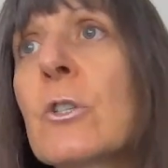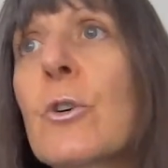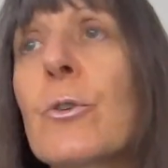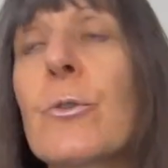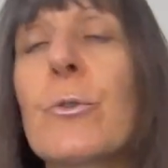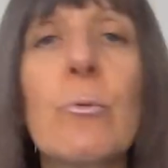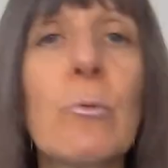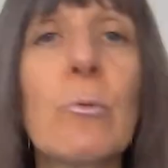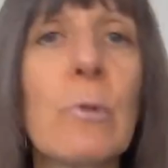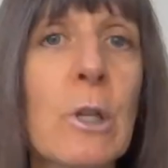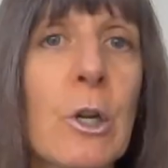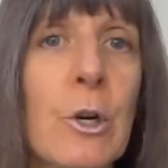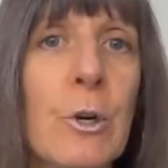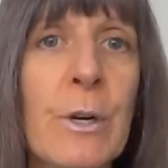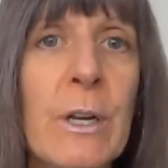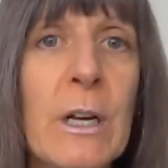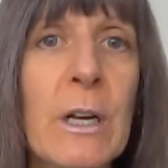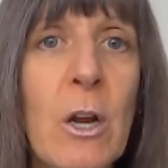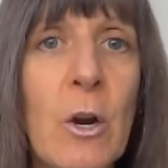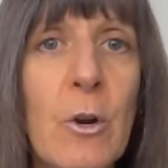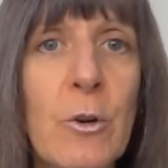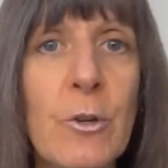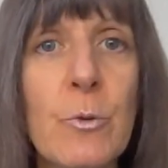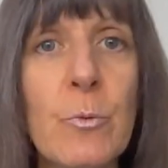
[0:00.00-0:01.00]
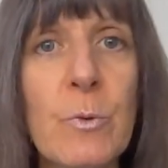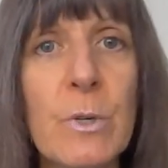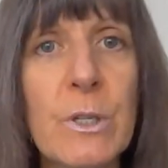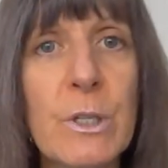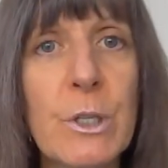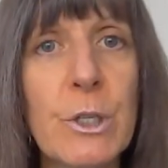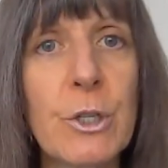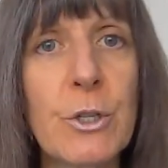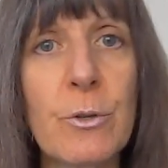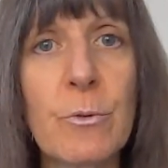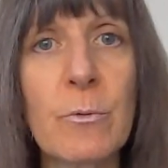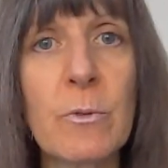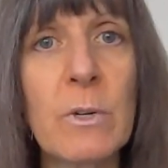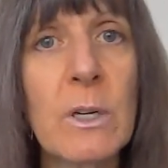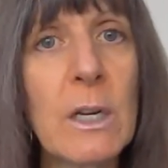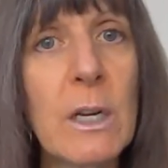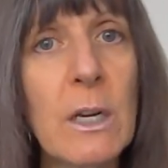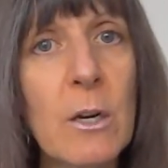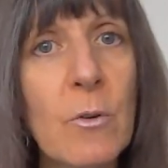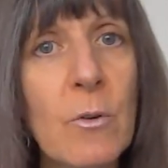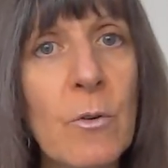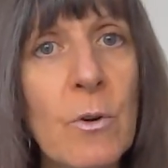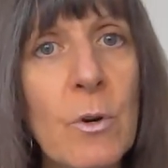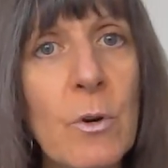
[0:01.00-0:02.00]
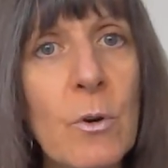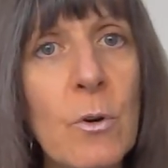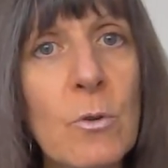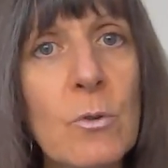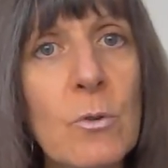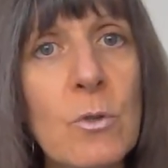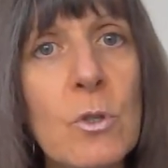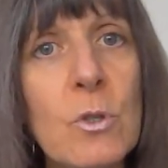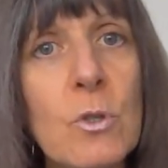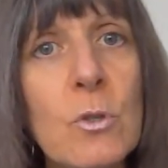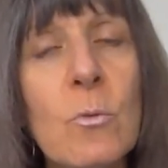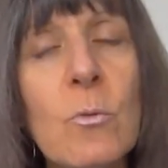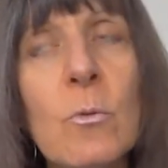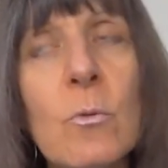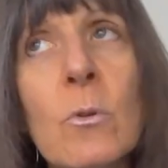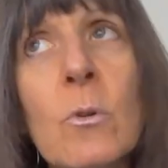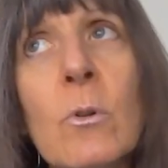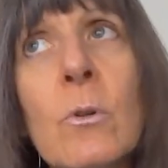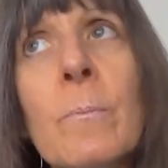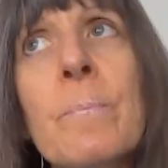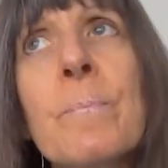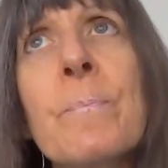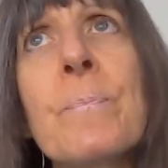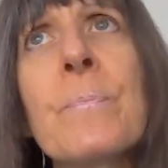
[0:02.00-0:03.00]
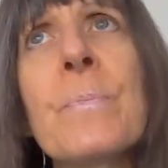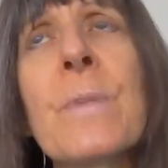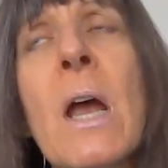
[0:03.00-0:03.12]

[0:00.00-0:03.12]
Are you learning? Are you a student here in Earth School?